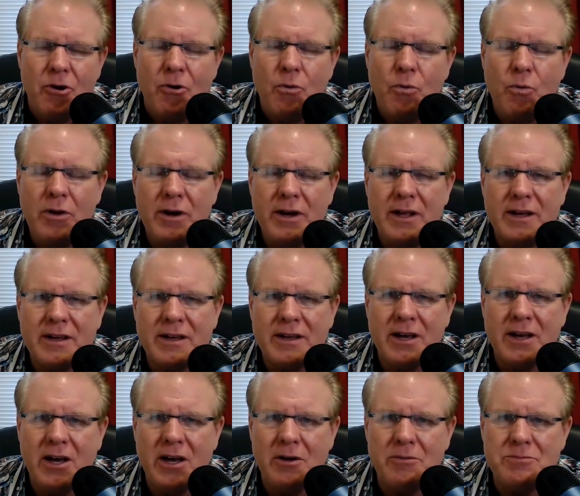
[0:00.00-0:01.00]
when it
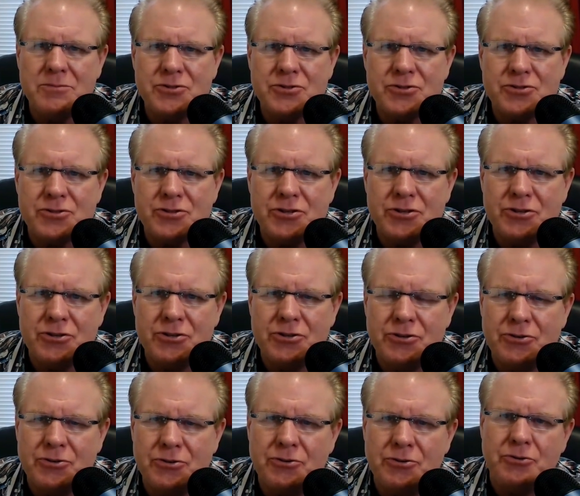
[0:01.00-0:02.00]
comes
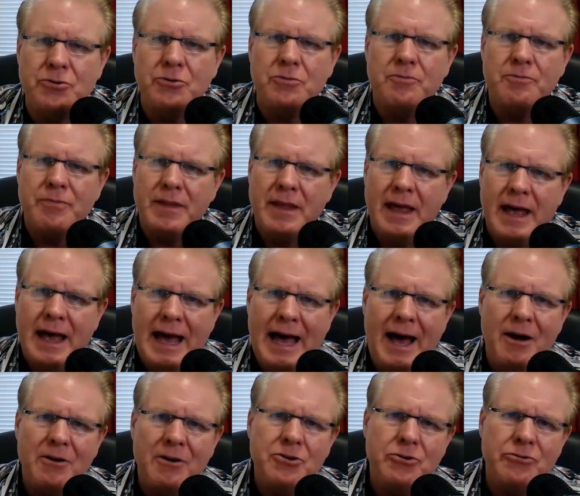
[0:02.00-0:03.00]
to
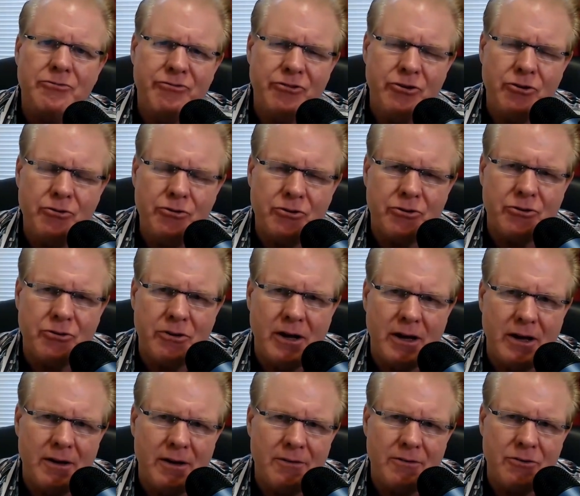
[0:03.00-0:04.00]
how you view your
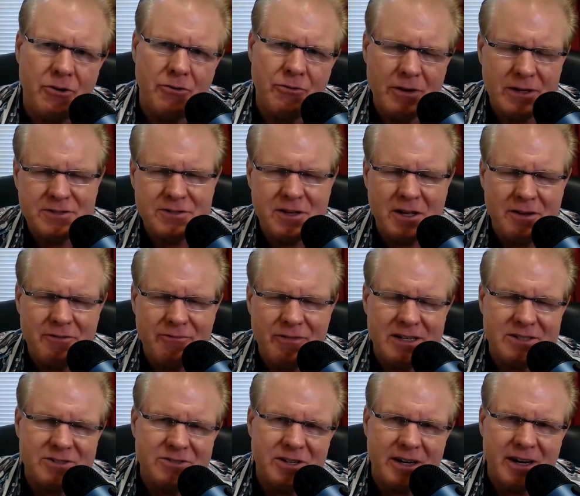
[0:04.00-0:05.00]
uh, your real estate
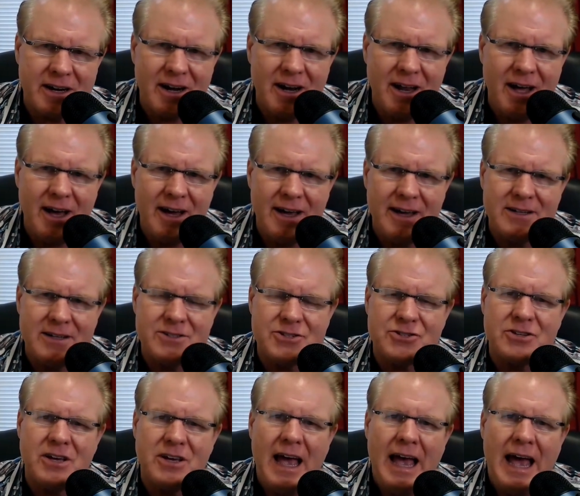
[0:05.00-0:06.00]
investing
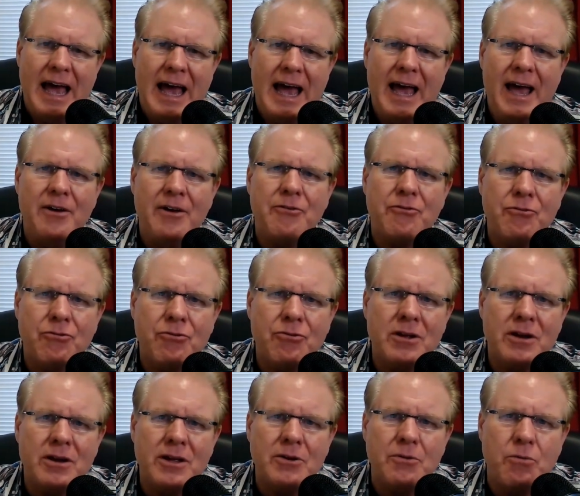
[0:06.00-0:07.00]
clients and
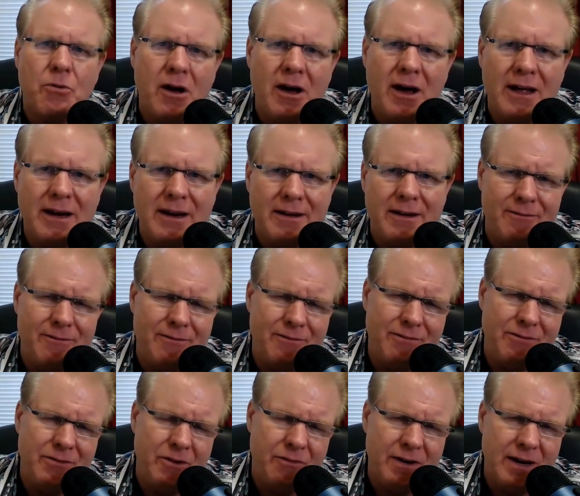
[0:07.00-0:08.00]
really what
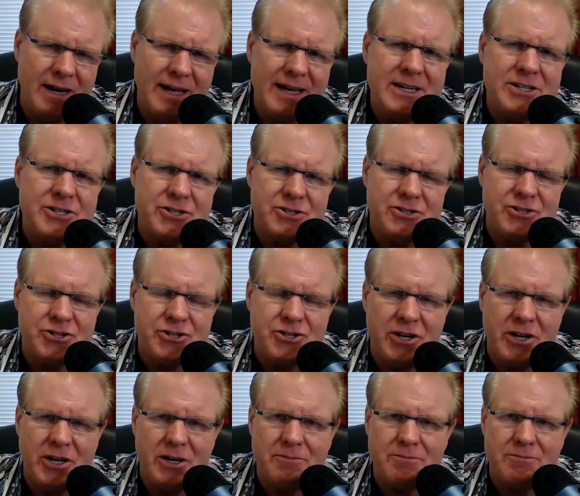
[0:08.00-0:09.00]
the
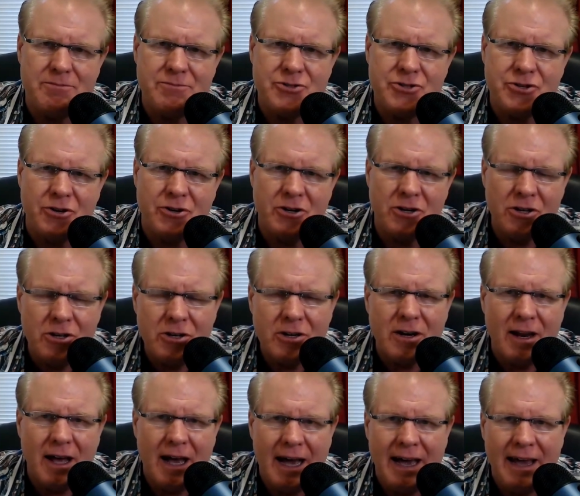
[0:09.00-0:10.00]
relationship should look
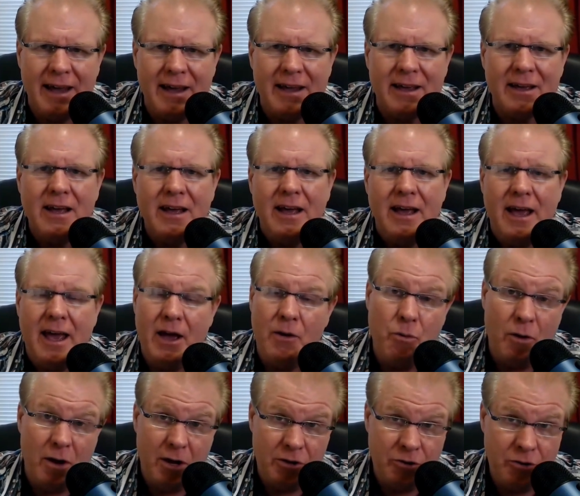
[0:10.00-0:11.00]
like and
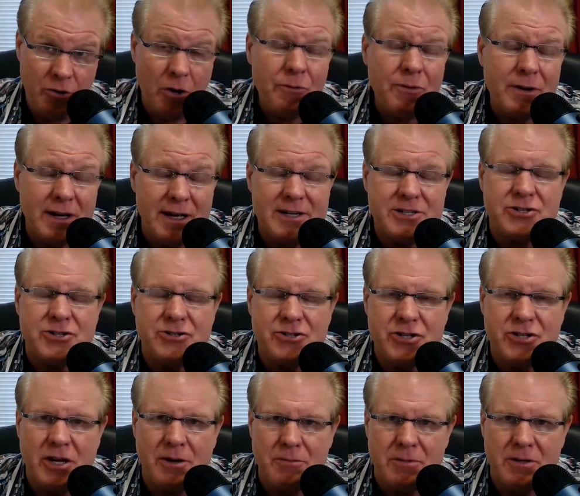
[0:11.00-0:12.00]
what your
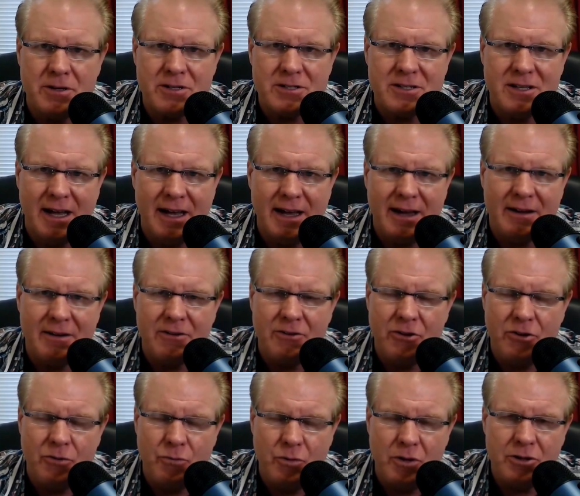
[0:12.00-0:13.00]
relationship looks like
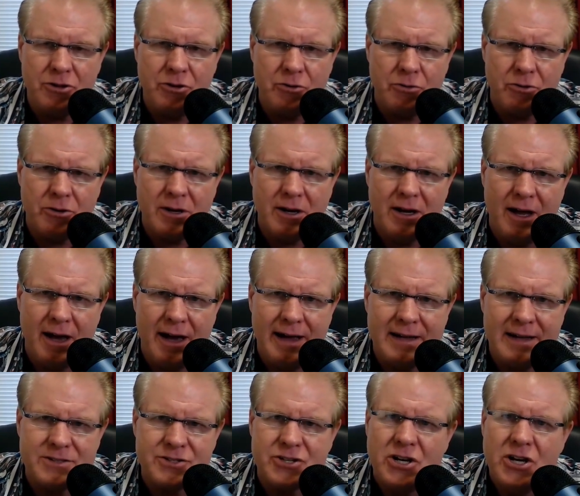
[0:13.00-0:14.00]
with your
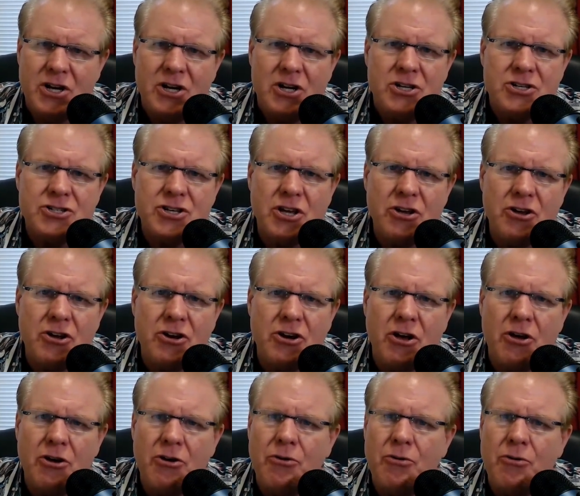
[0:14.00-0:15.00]
clients. So you
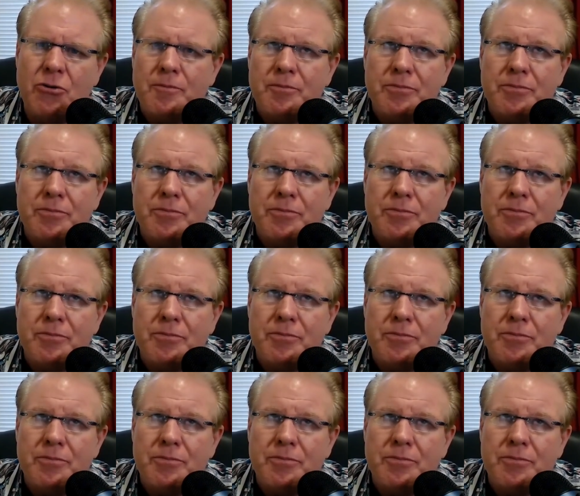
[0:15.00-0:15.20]
know,